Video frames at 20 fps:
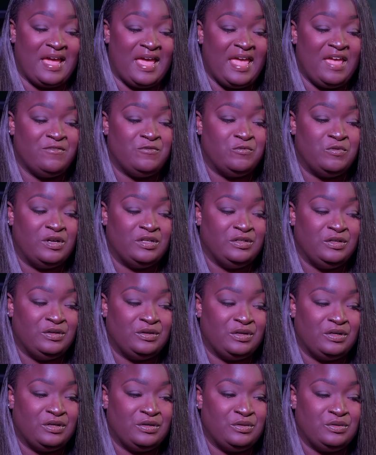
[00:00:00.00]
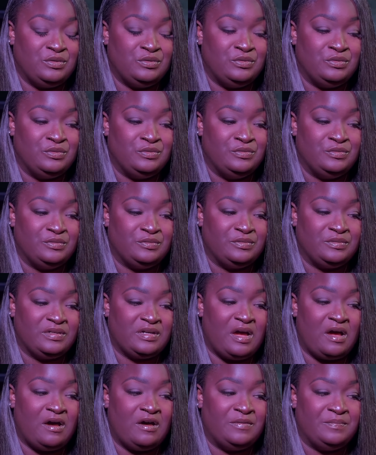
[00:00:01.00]
I have one girl who
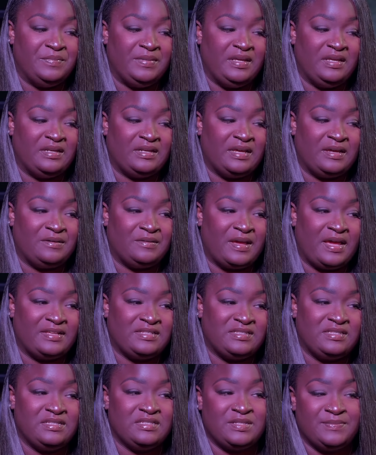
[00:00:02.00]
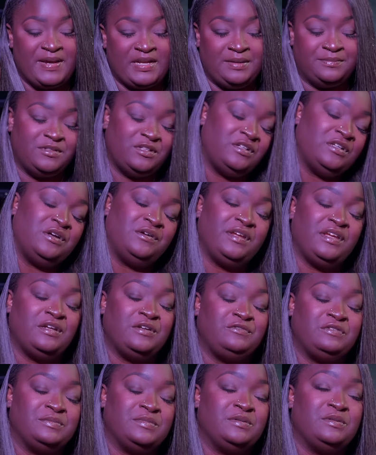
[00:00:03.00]
called me, and I, I sent somebody up there to go get
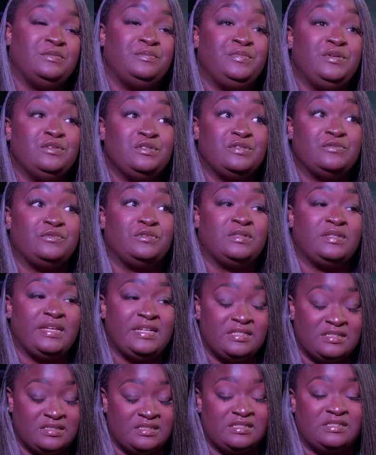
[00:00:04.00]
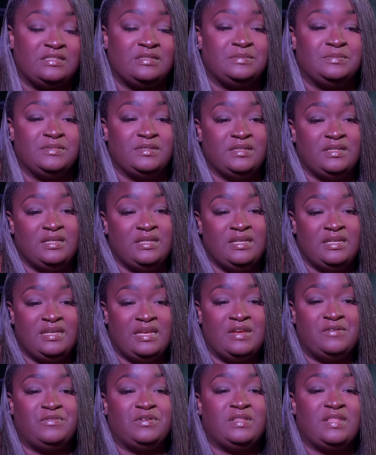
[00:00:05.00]
her from an abusive relationship.
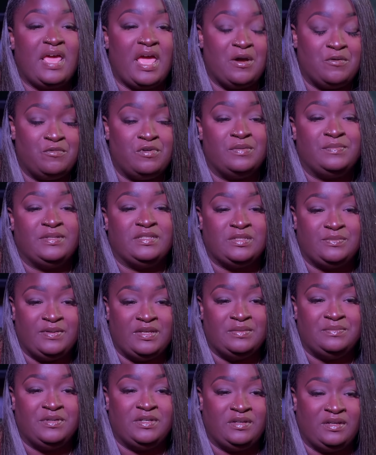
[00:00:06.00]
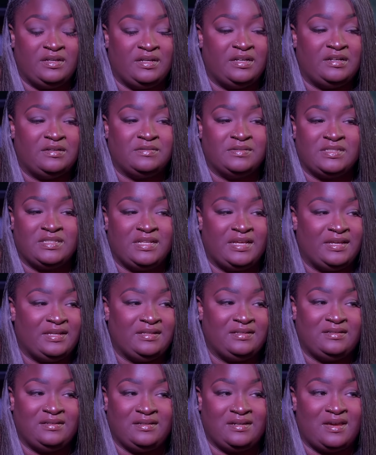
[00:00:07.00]
And for that woman to be a millionaire, it was like,
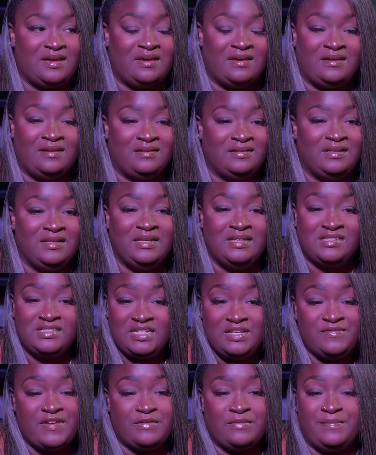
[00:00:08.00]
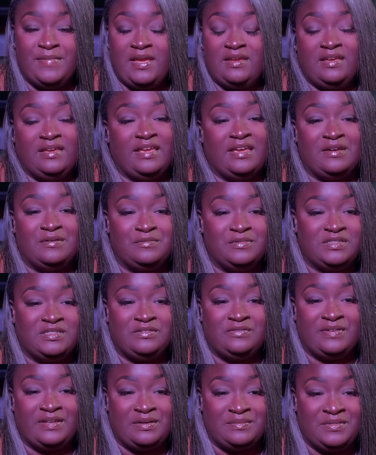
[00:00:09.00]
God. She didn't even have a bank account when
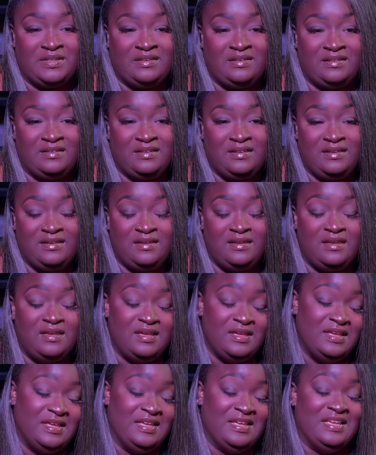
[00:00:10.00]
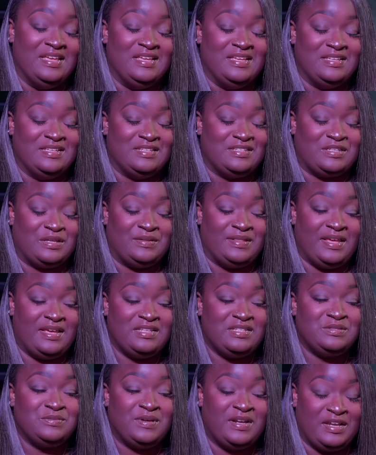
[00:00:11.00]
she found me. So
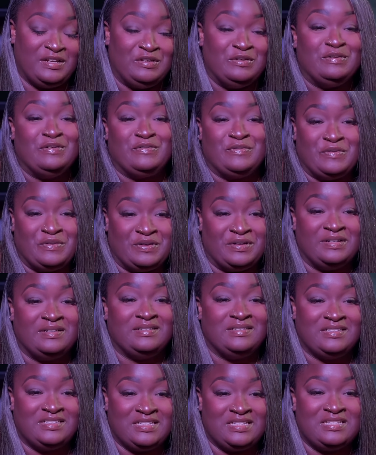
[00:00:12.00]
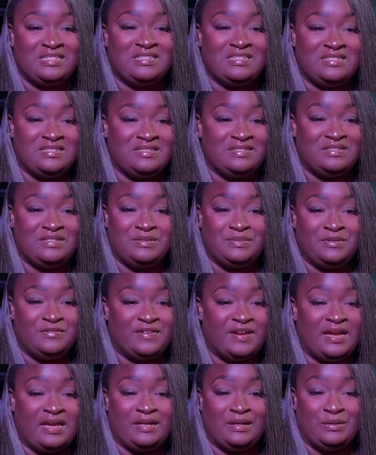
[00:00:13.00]
that's what I do it for, just yeah. to
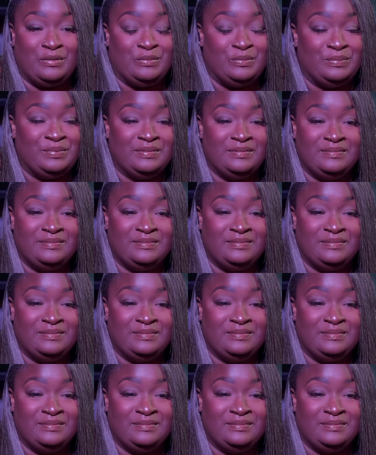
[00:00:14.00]
provide hope.